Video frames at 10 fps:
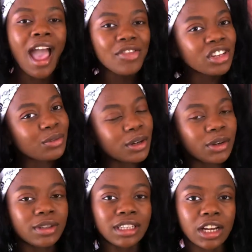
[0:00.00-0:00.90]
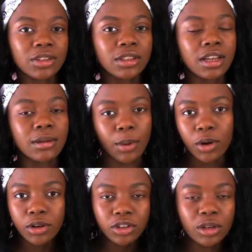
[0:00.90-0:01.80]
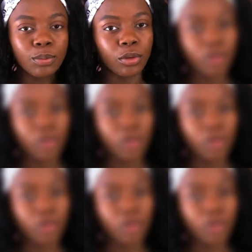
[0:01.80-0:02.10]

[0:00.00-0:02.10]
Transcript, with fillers: And this video is actually in partnership